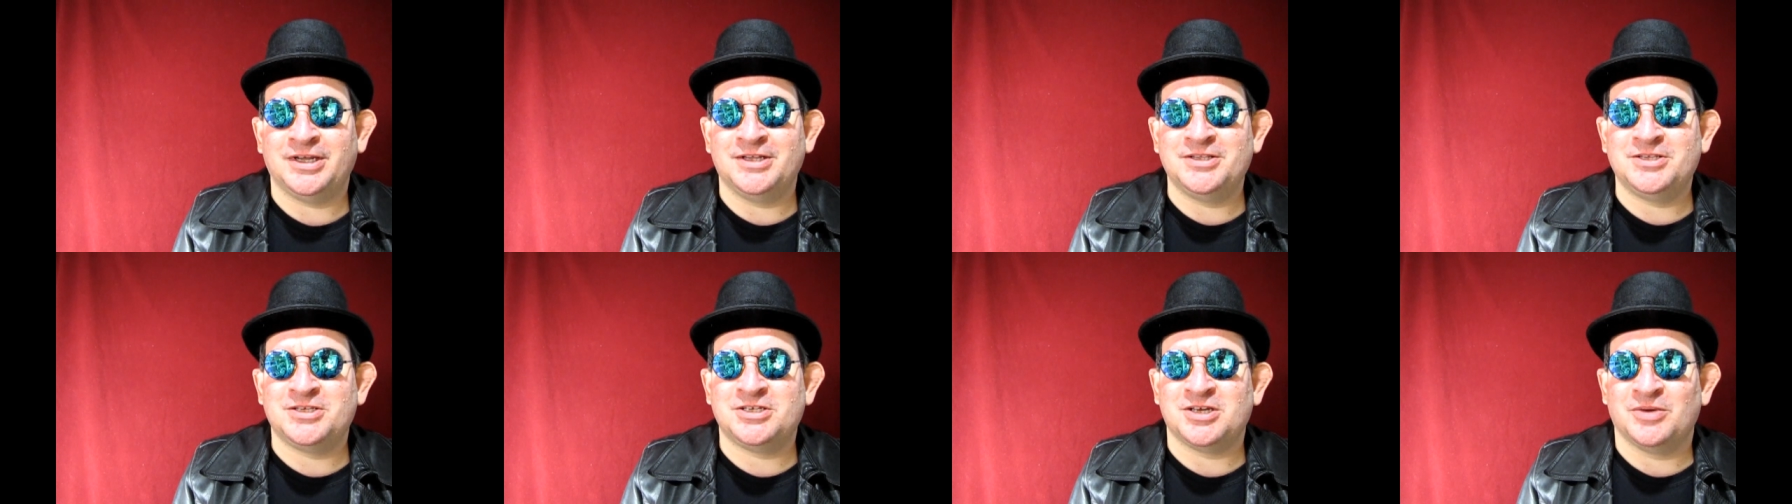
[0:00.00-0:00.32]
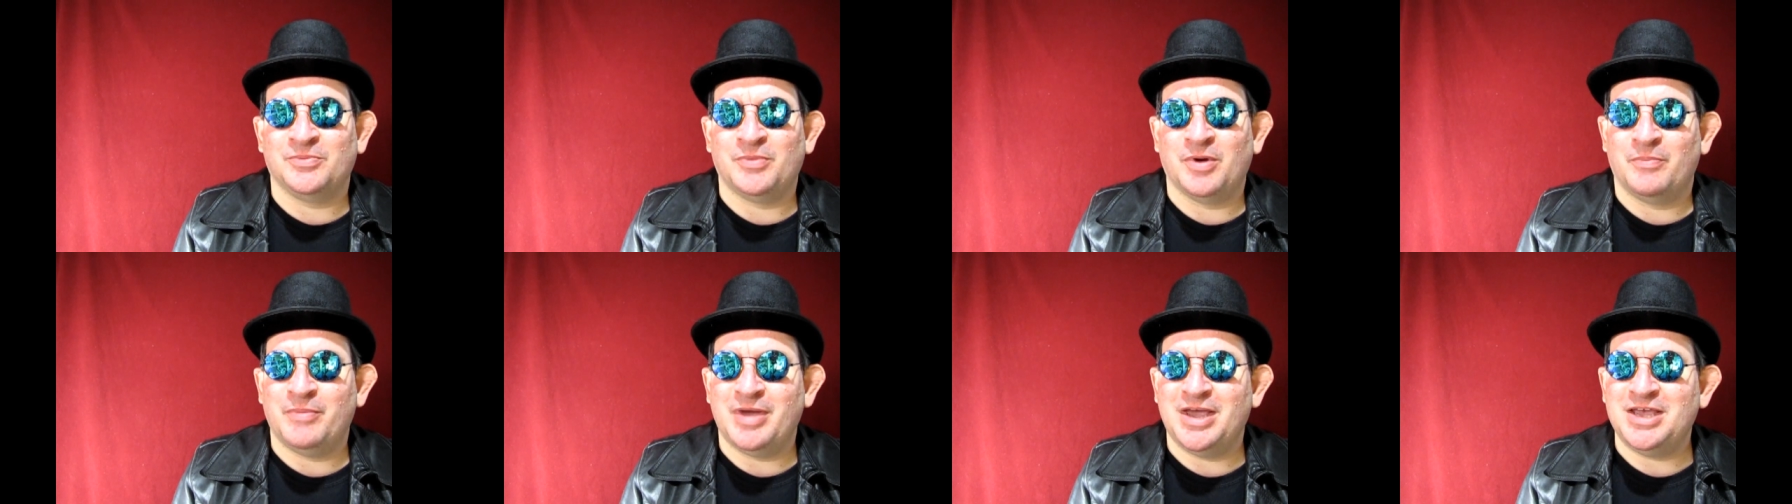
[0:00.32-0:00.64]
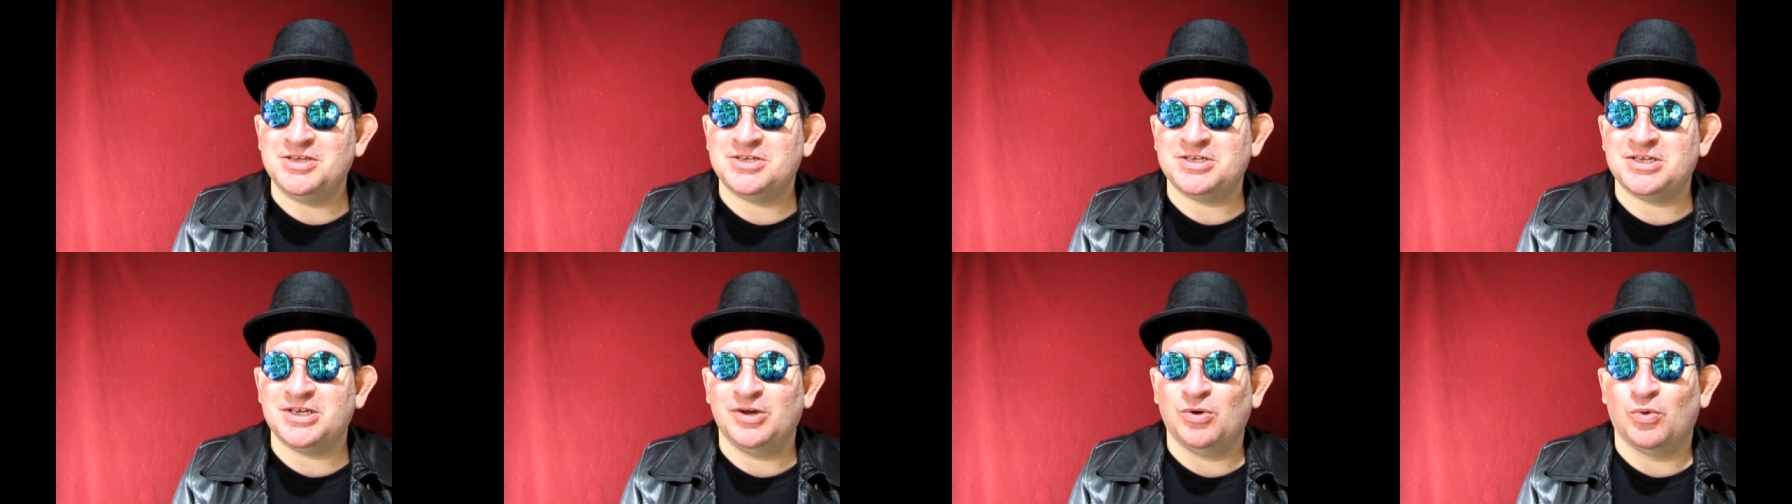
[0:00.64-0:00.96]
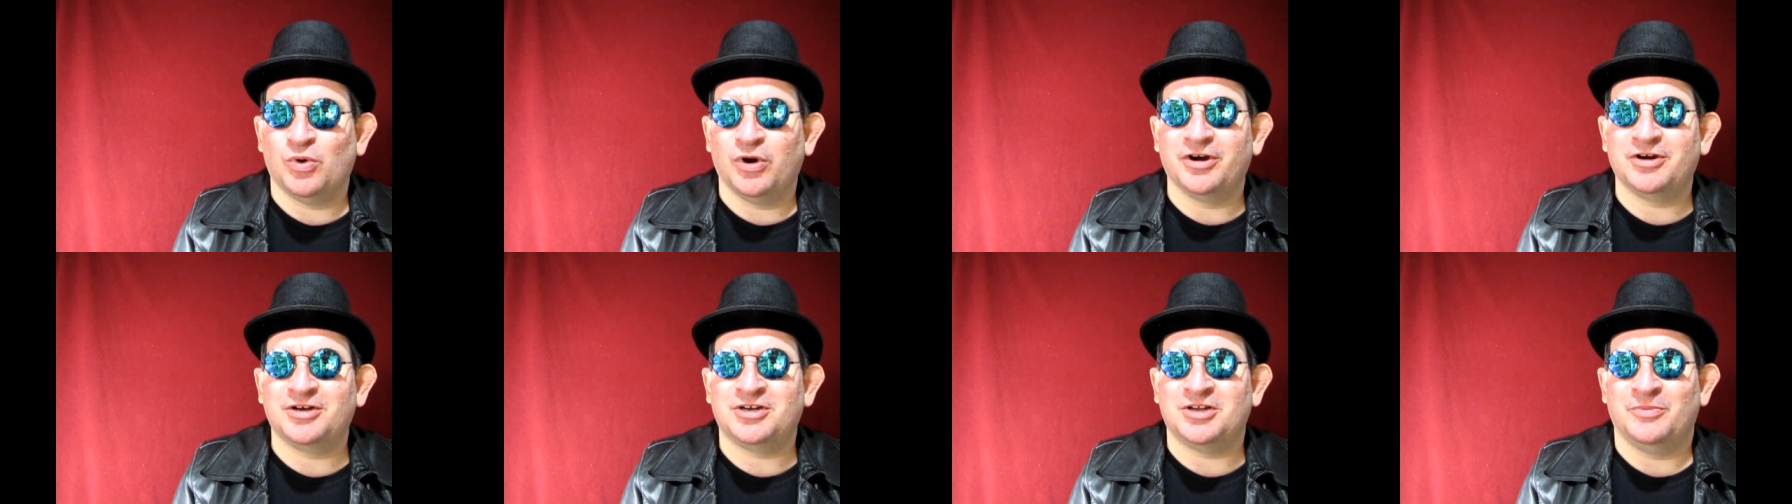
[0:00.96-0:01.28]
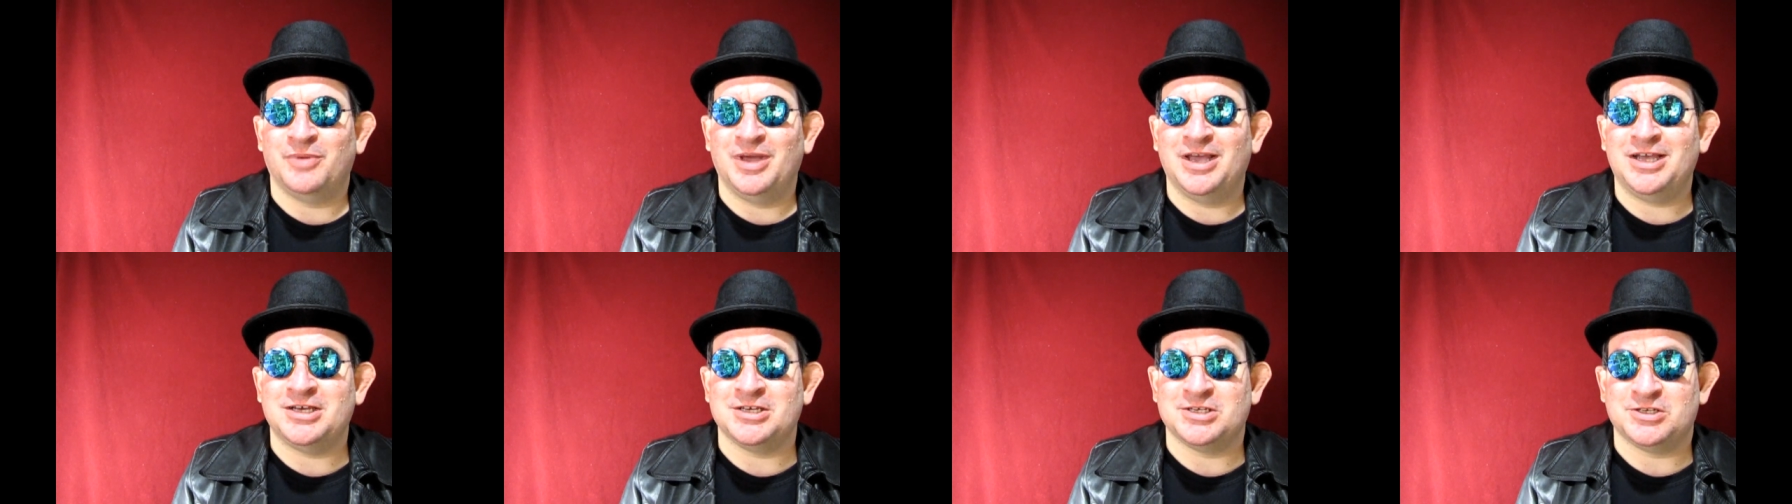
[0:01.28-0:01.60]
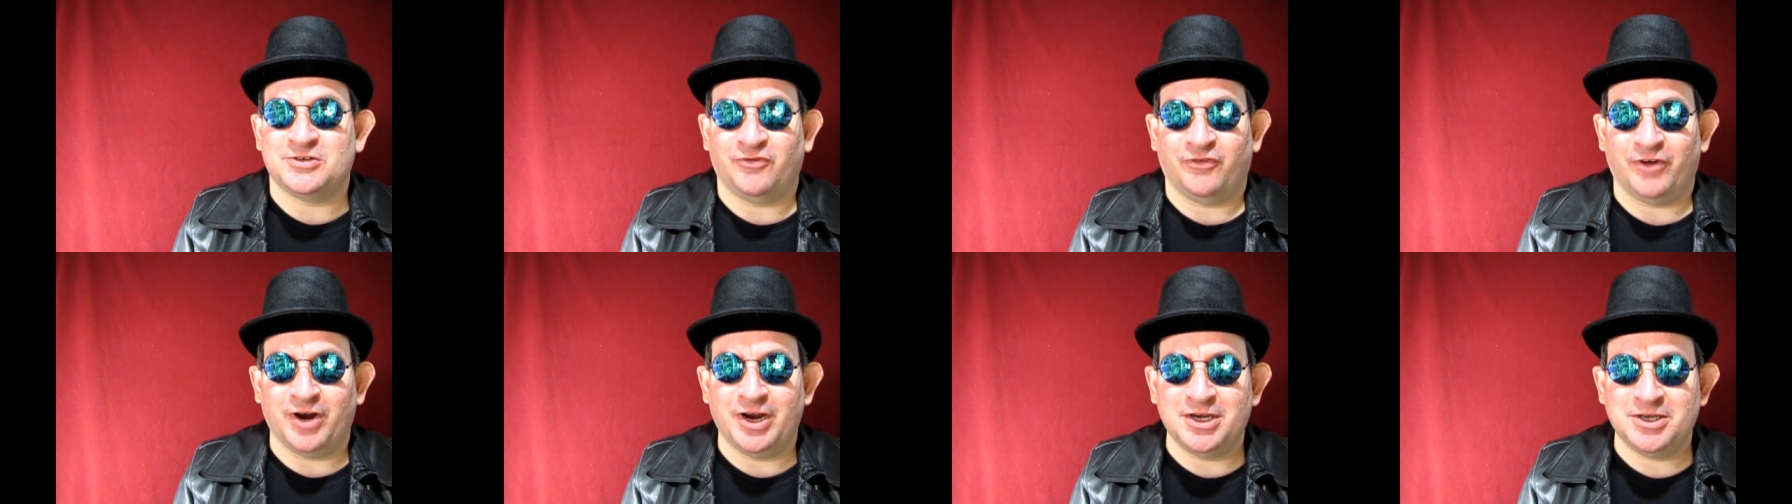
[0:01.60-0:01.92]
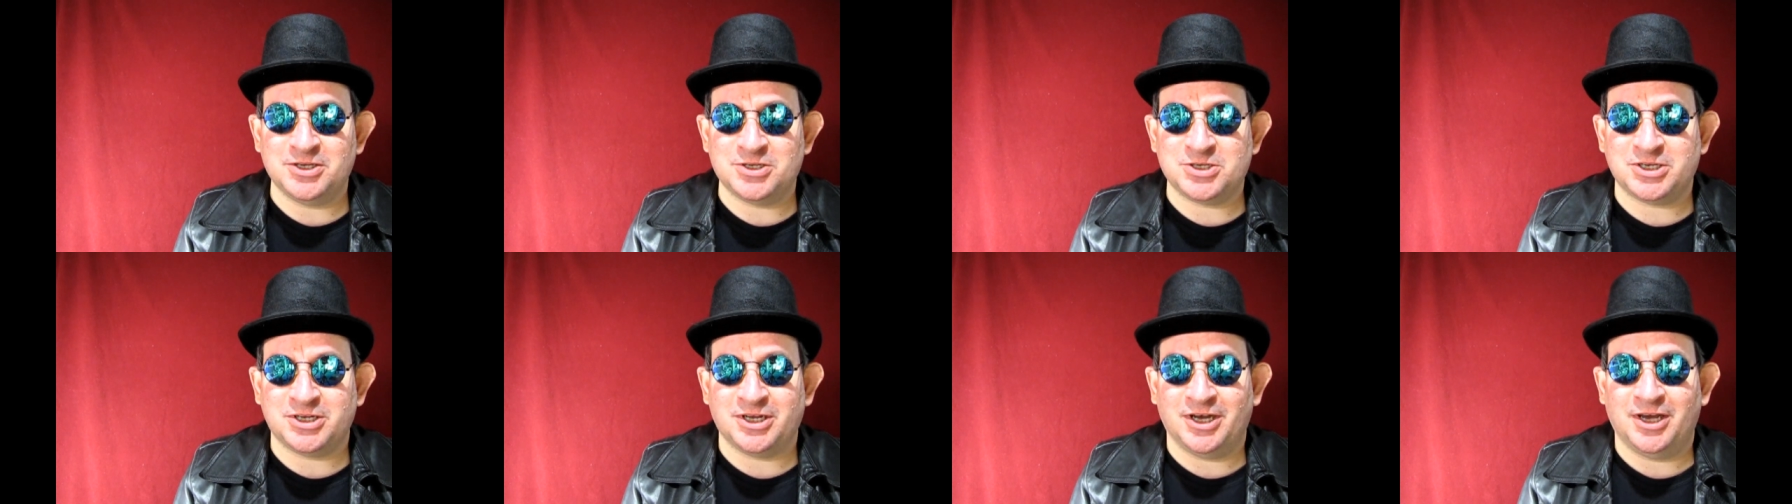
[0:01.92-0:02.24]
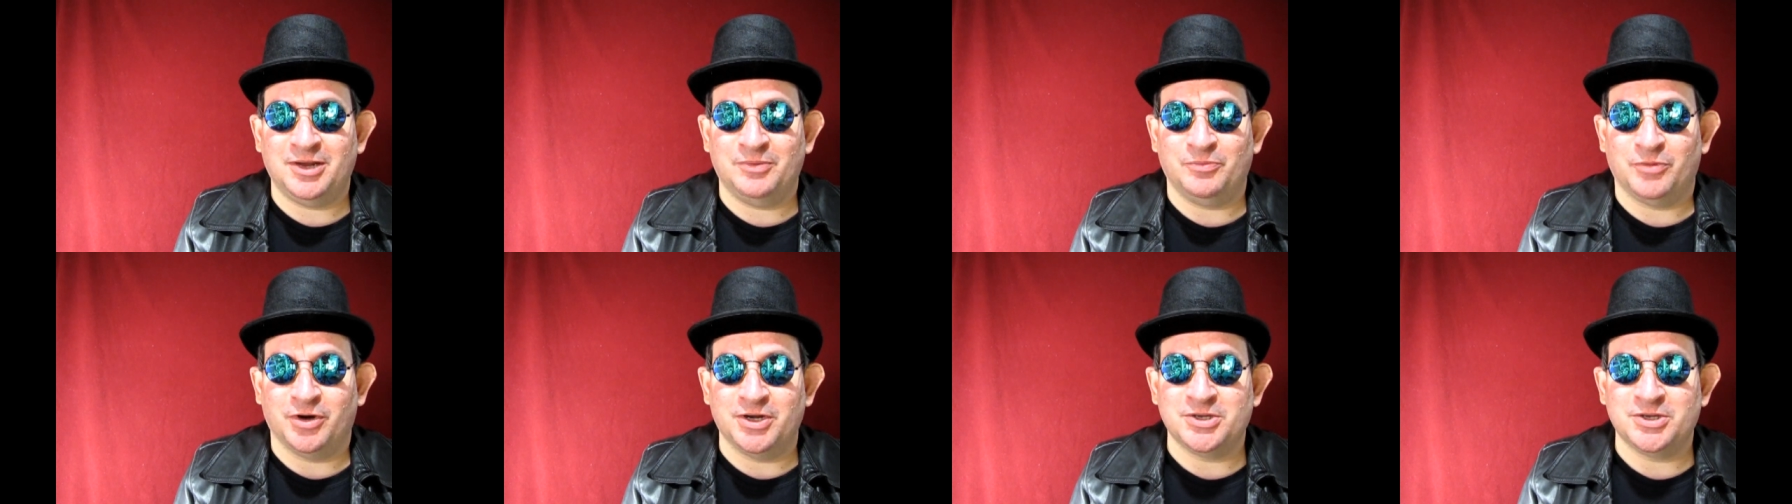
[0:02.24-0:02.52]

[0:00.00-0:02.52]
did some amazing work to make his Frankenstein